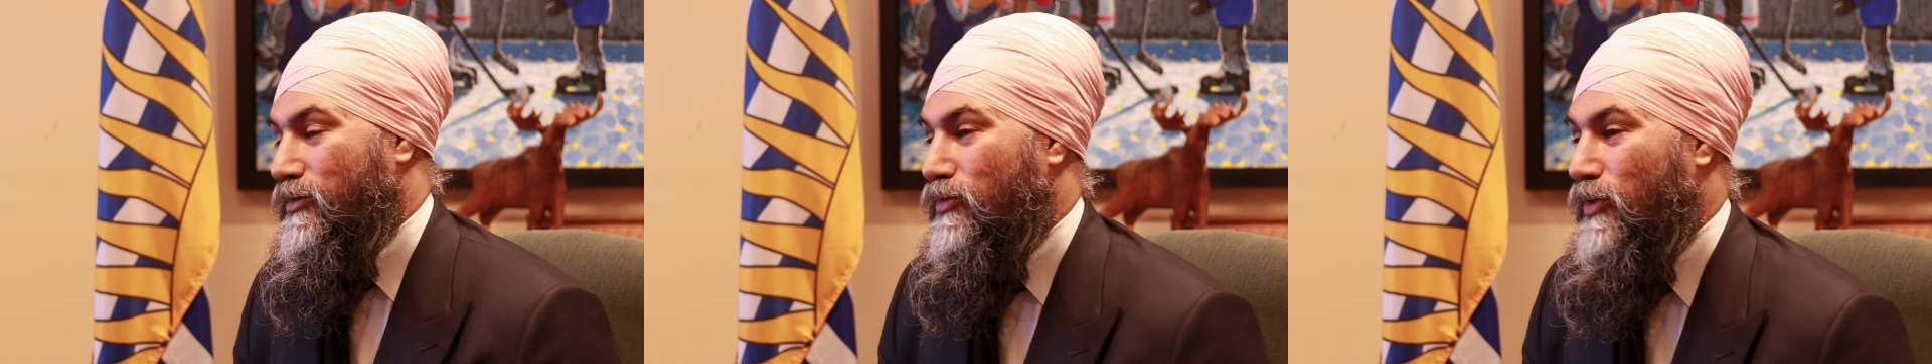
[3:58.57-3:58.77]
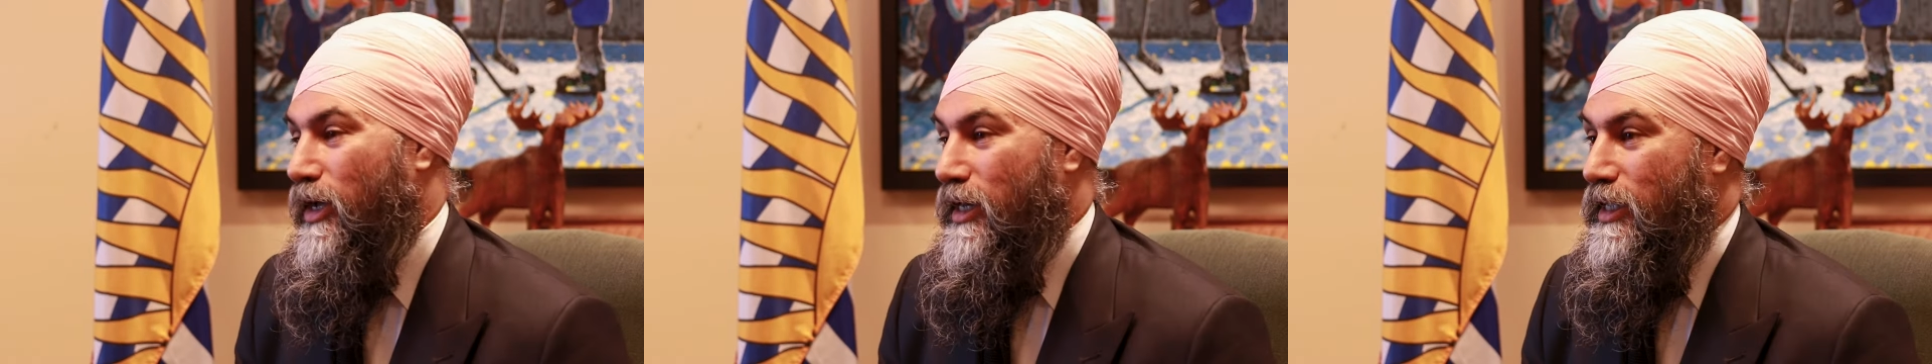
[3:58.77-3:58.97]

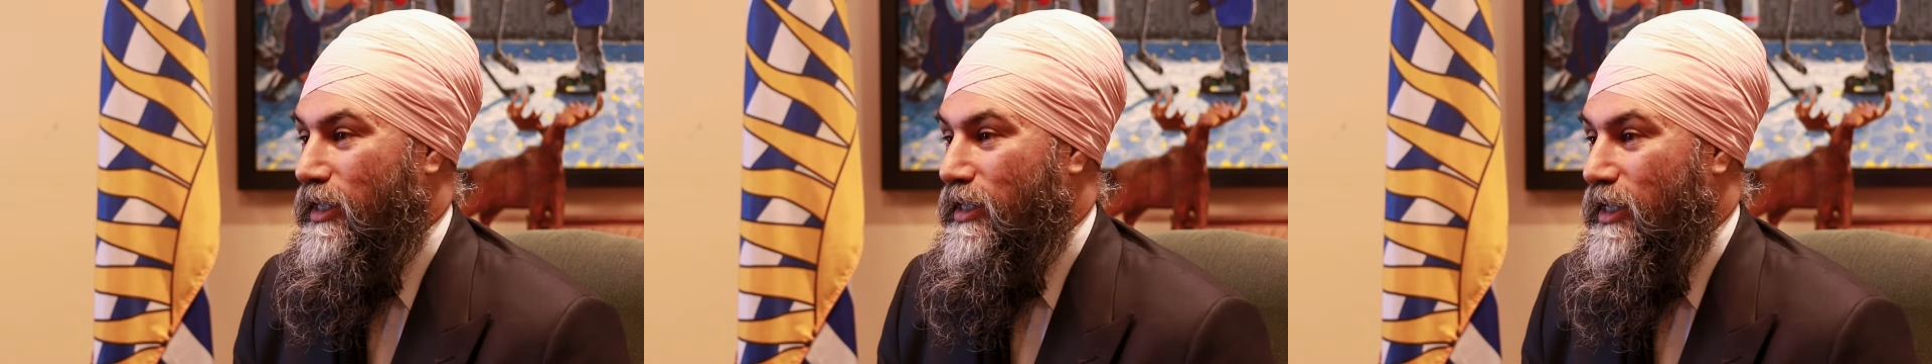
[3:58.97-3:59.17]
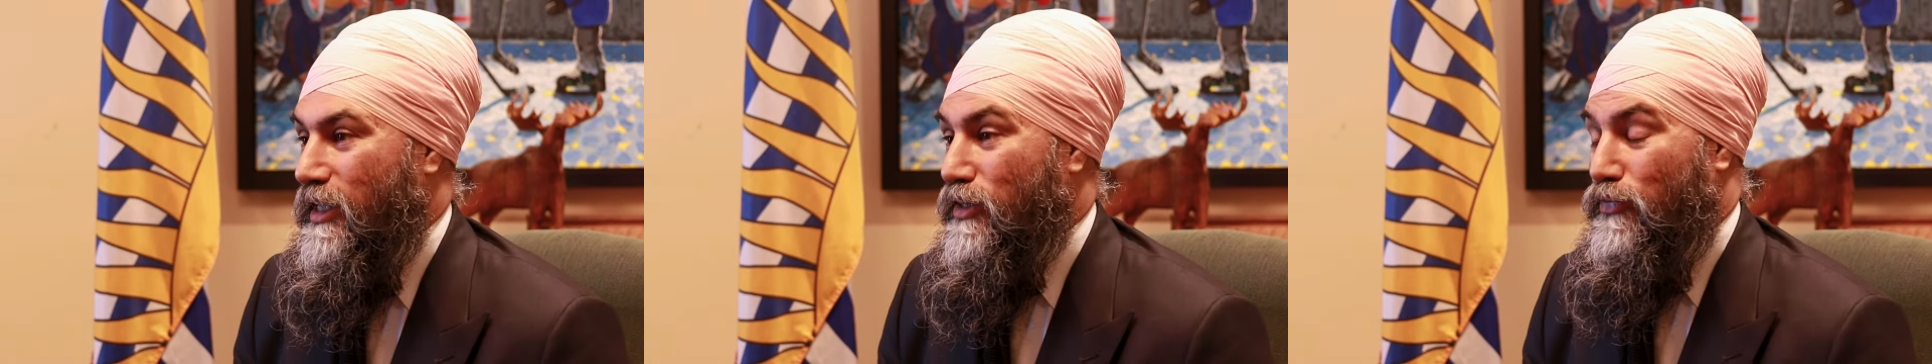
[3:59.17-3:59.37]

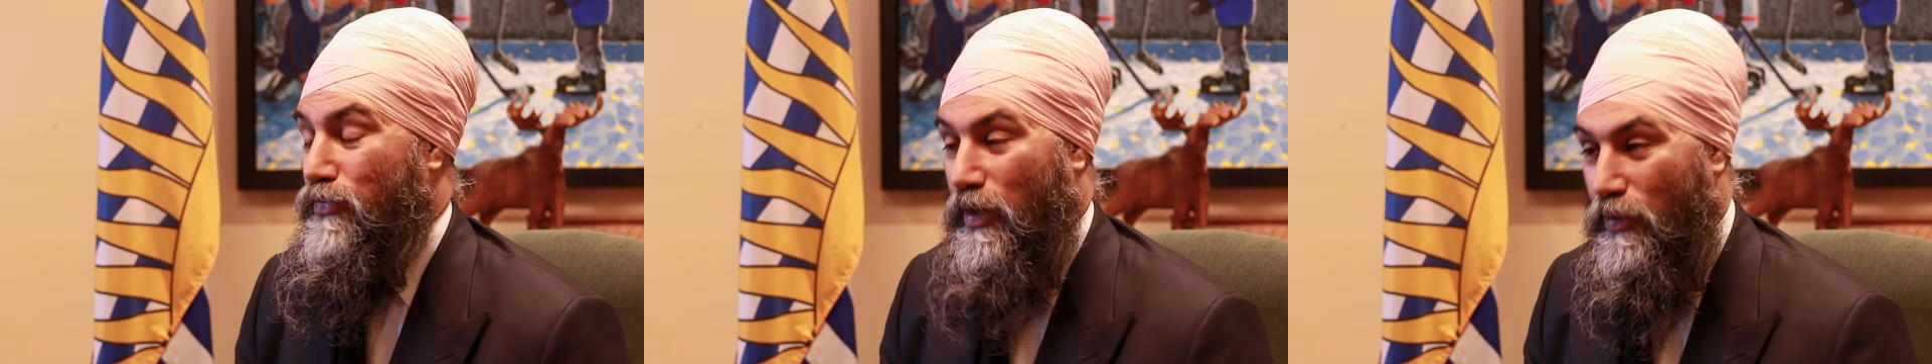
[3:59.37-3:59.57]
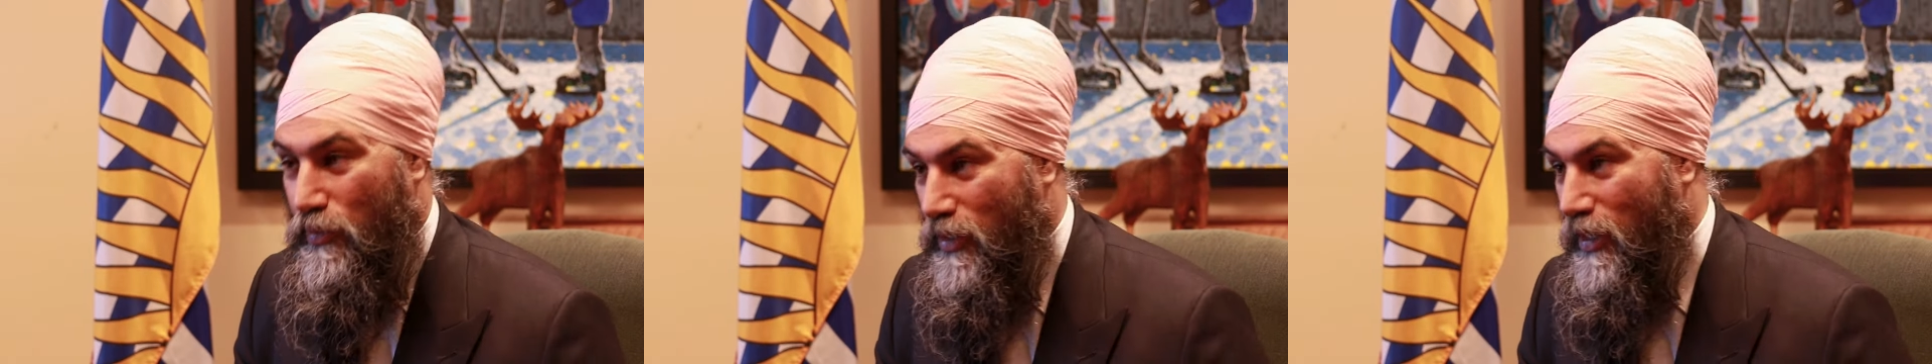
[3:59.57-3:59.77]
running in the
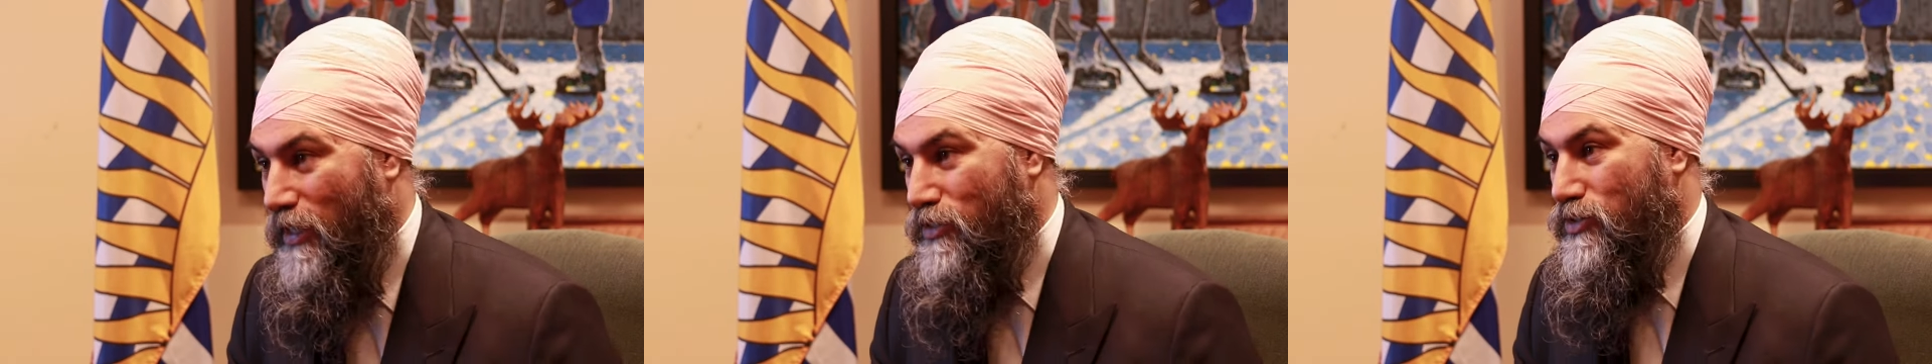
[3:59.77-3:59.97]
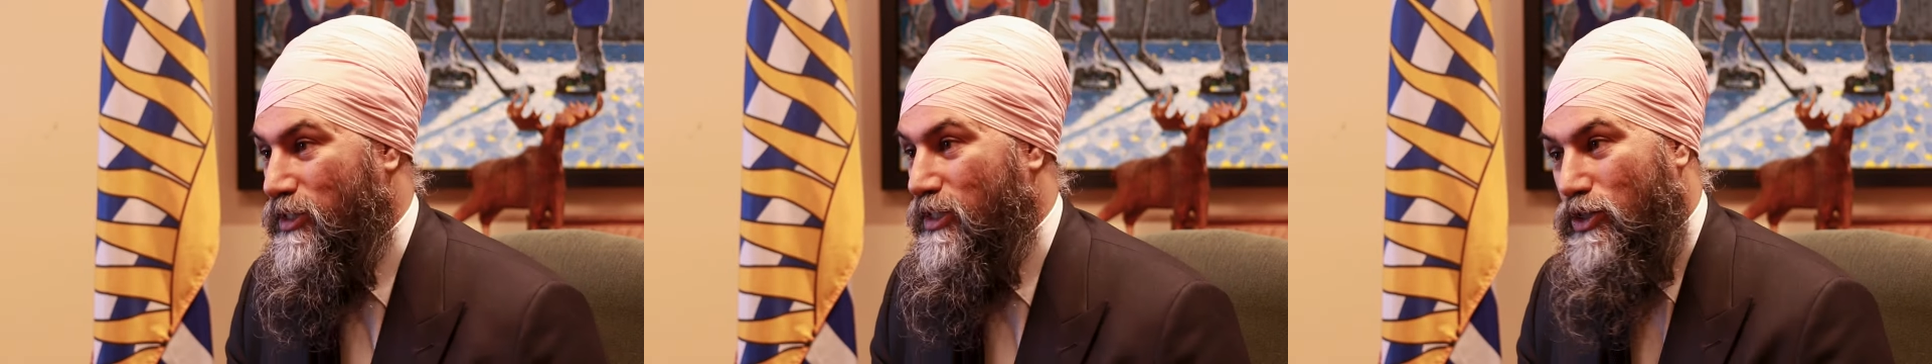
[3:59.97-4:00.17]
federal
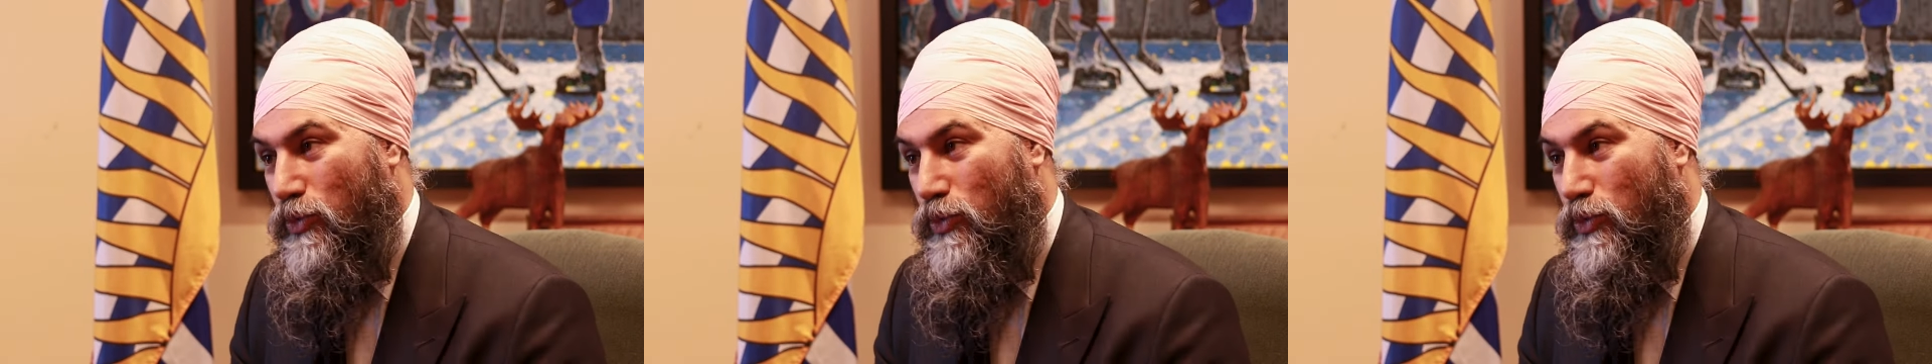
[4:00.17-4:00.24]
election